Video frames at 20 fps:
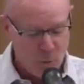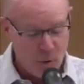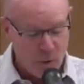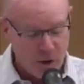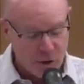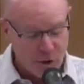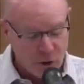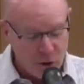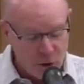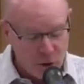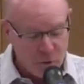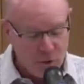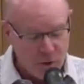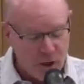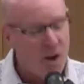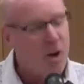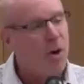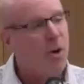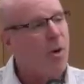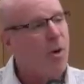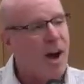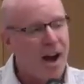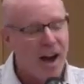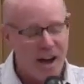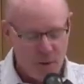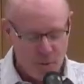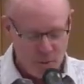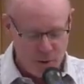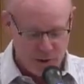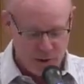Where you go,
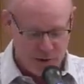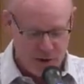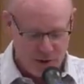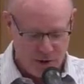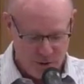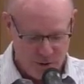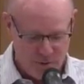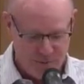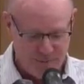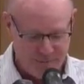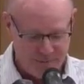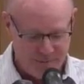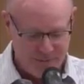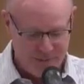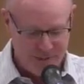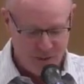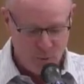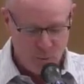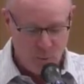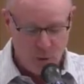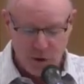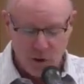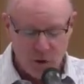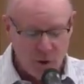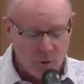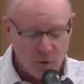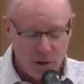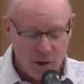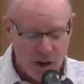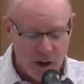I will go. Where
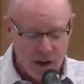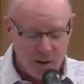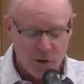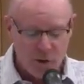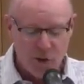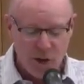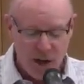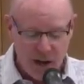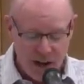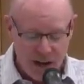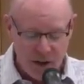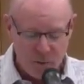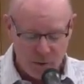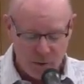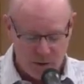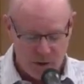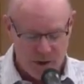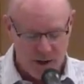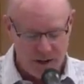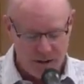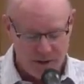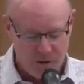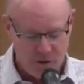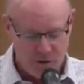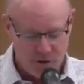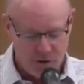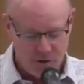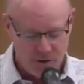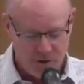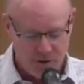you lodge, I will
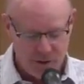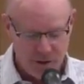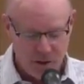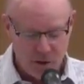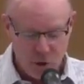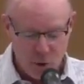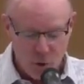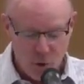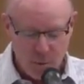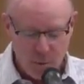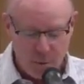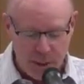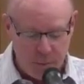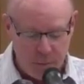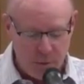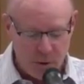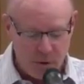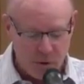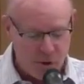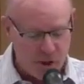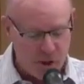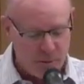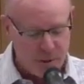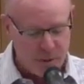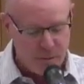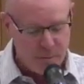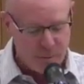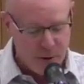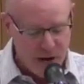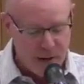lodge. Your people shall
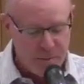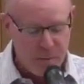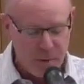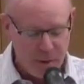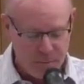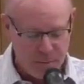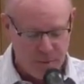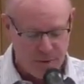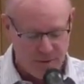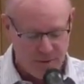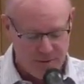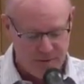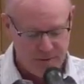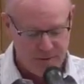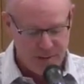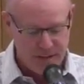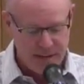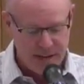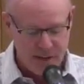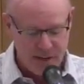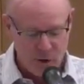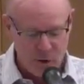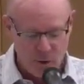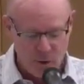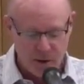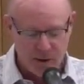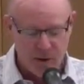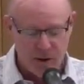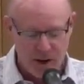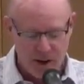be my people, and
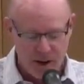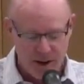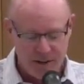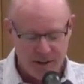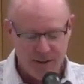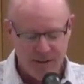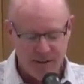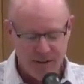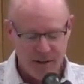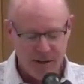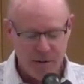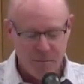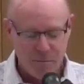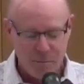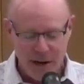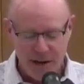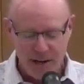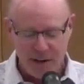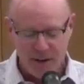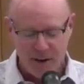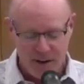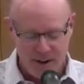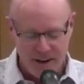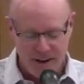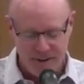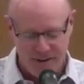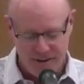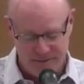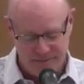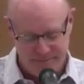your God, my
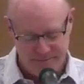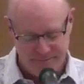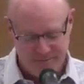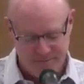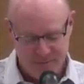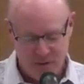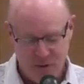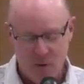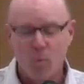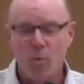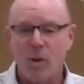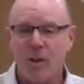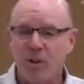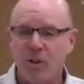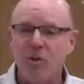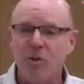God. Where